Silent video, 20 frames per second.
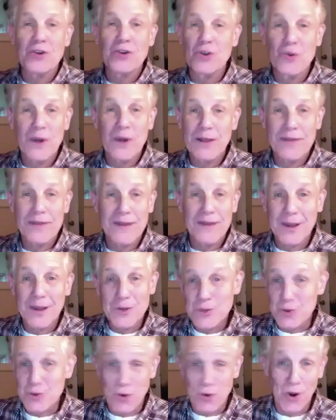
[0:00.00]
do anything
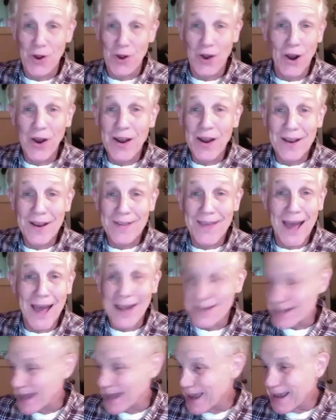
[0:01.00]
extraordinary that
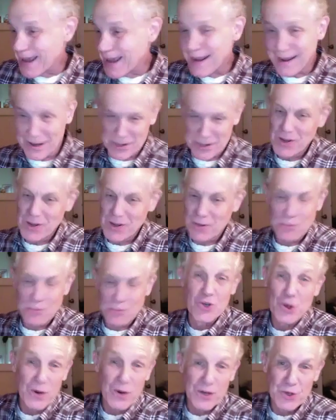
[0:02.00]
day, except
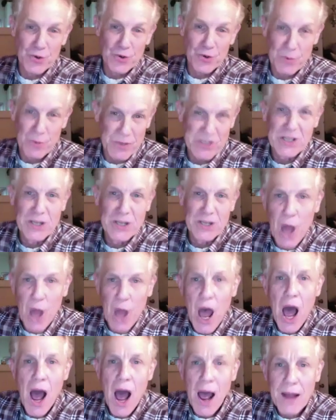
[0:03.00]
jury duty was a little
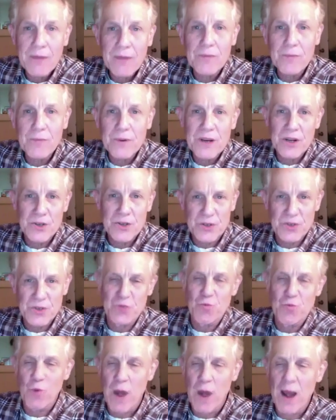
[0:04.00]
odd because
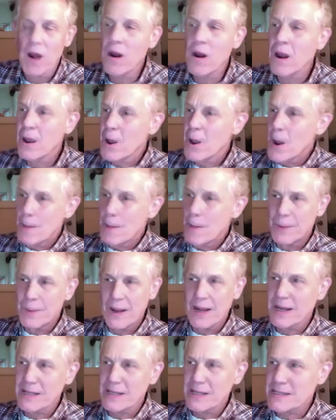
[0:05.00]
it's rare,
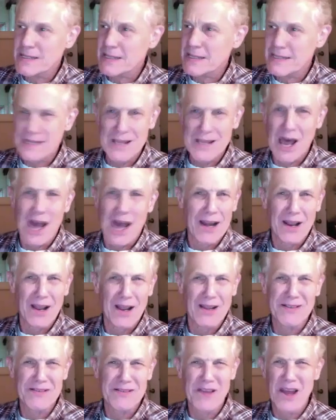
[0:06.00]
but it's not
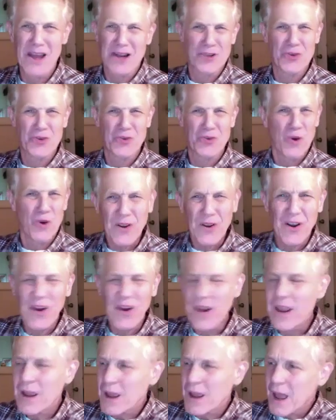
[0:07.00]

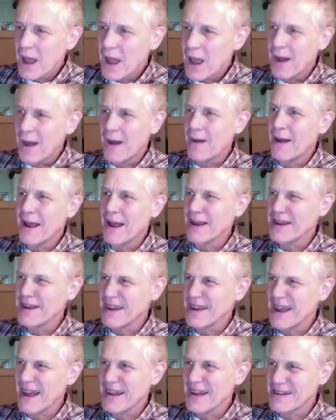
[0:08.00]
extraordinary, and
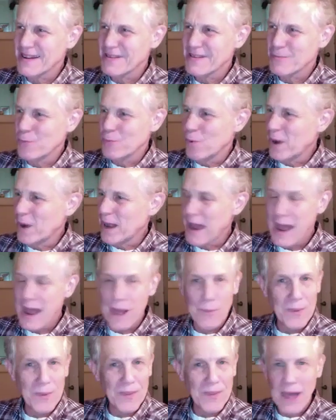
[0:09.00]
yet what
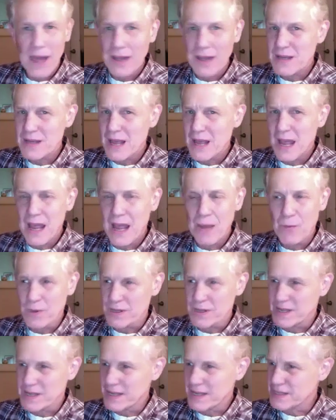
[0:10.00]
happened that day
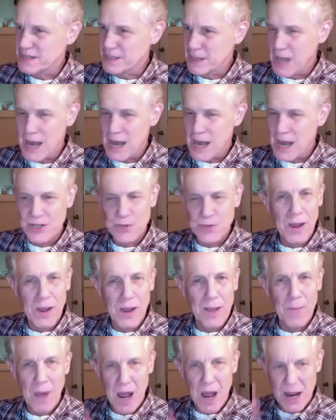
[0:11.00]
is locked in my
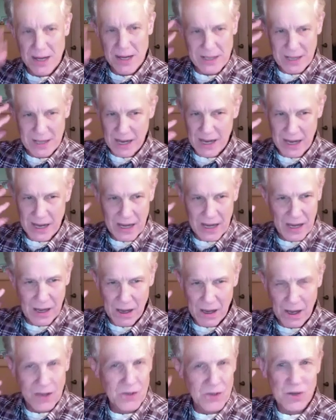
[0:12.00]
mind like
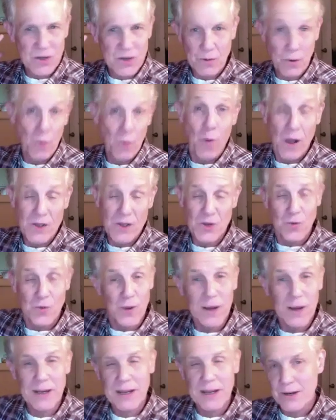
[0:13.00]
it was a
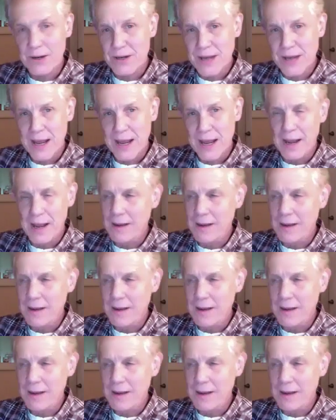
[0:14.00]
red letter day.